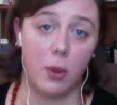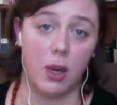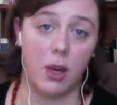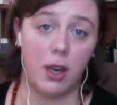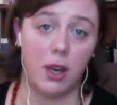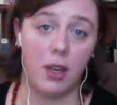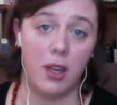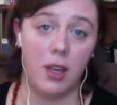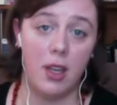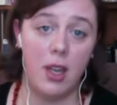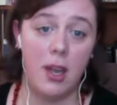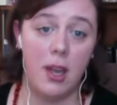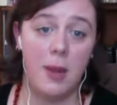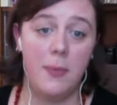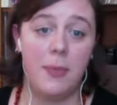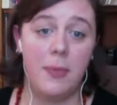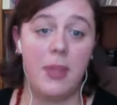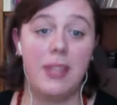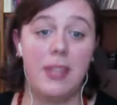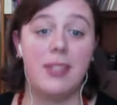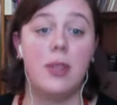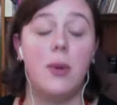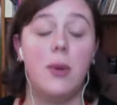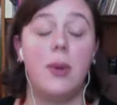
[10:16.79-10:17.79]
And so you
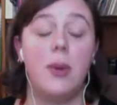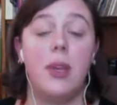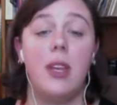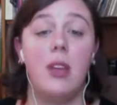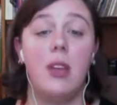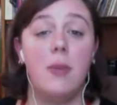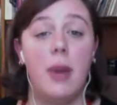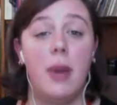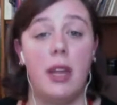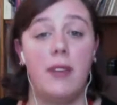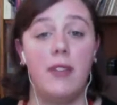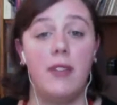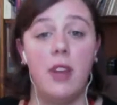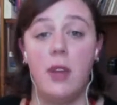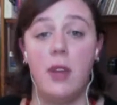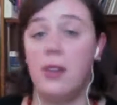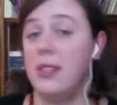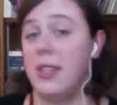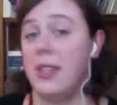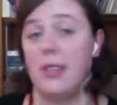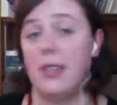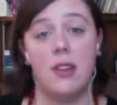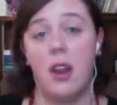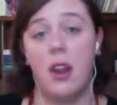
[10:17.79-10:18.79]
might have noticed that's not at the
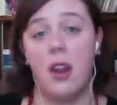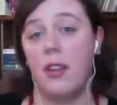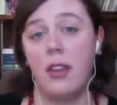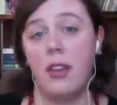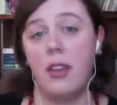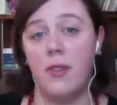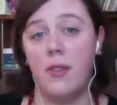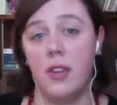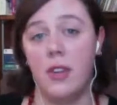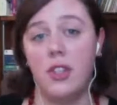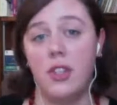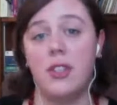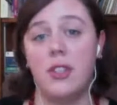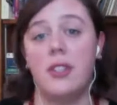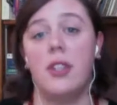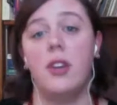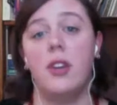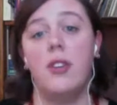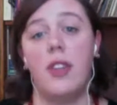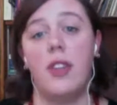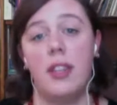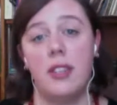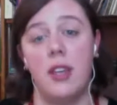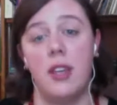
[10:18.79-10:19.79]
convention center, that's over at
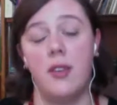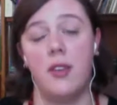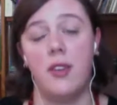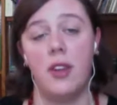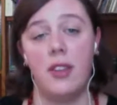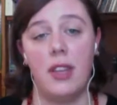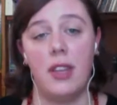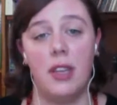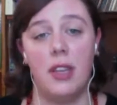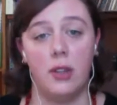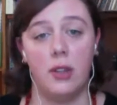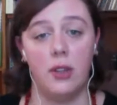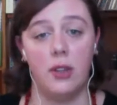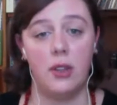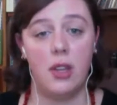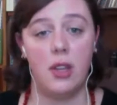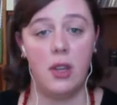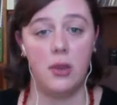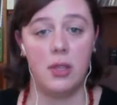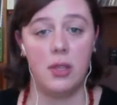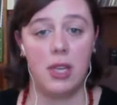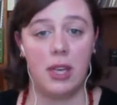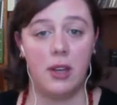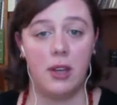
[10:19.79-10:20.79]
the Hilton Hotel.
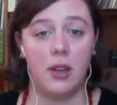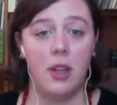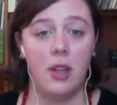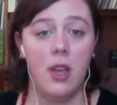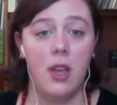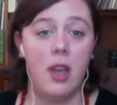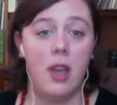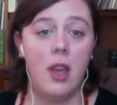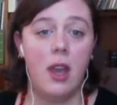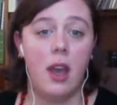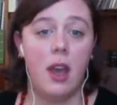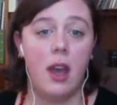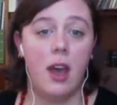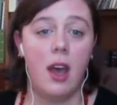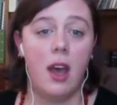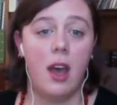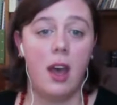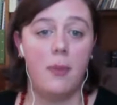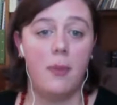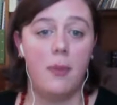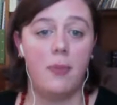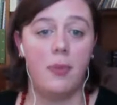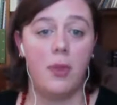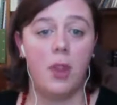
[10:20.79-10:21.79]

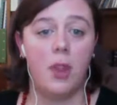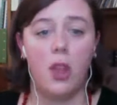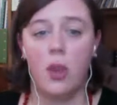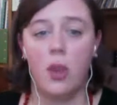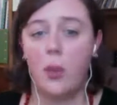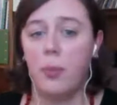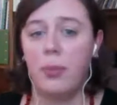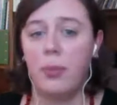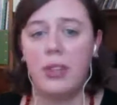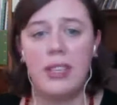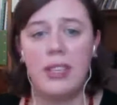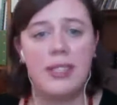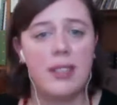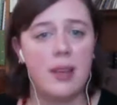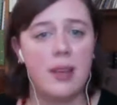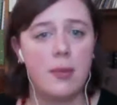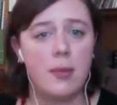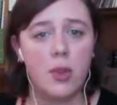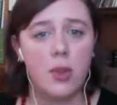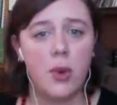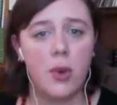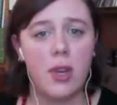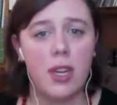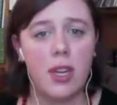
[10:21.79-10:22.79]
Please come join us,
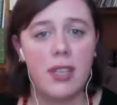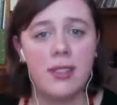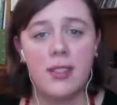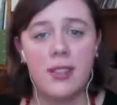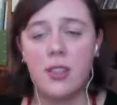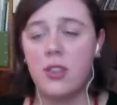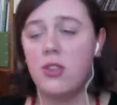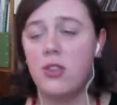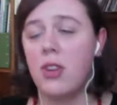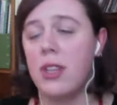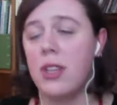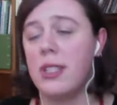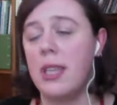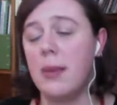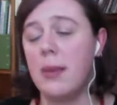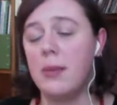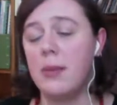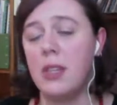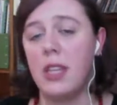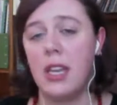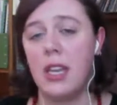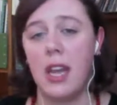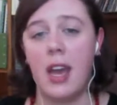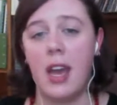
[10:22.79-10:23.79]
dress up to the
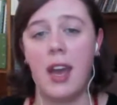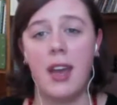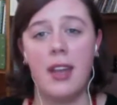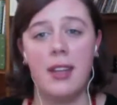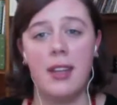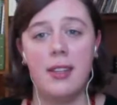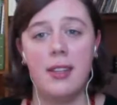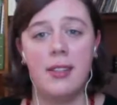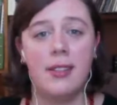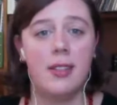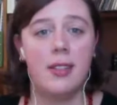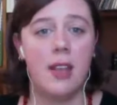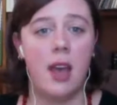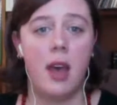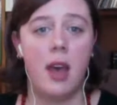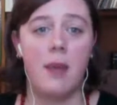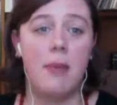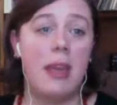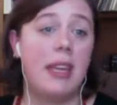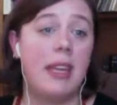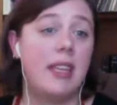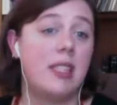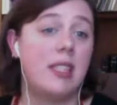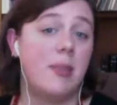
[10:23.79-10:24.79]
nines, make us a part
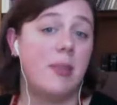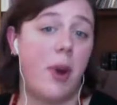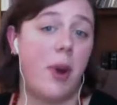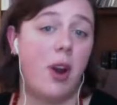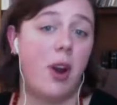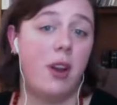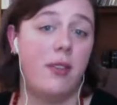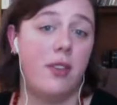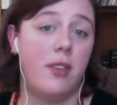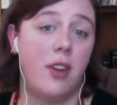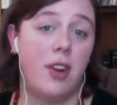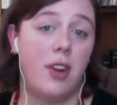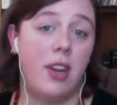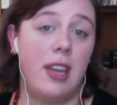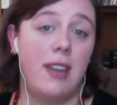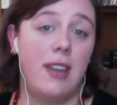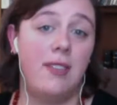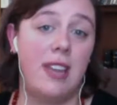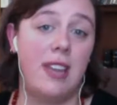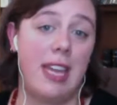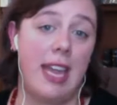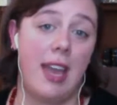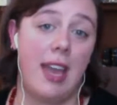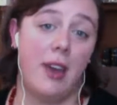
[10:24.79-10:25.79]
of your evening out
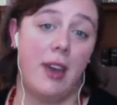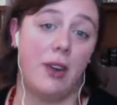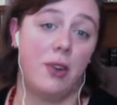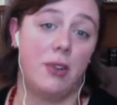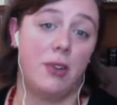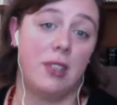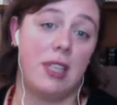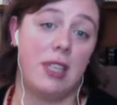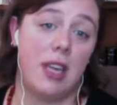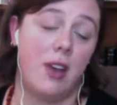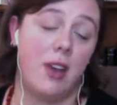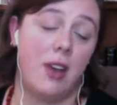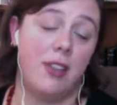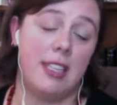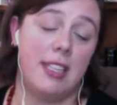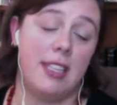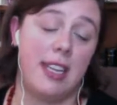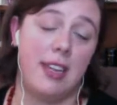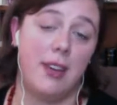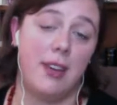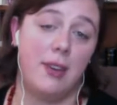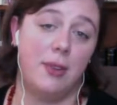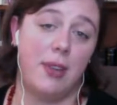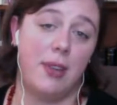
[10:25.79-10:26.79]
on the town in
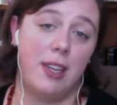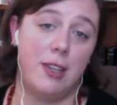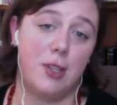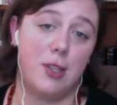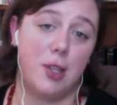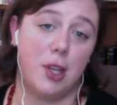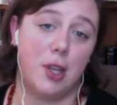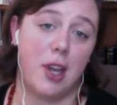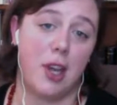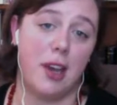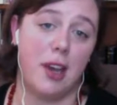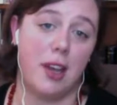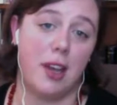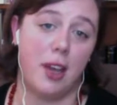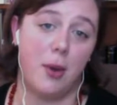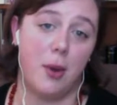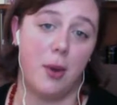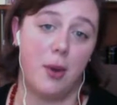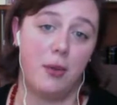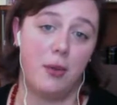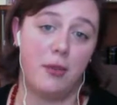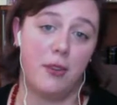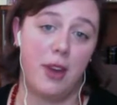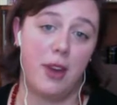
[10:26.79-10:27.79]
Chicago on Friday
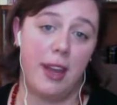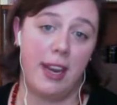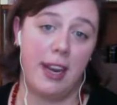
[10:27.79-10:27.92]
night.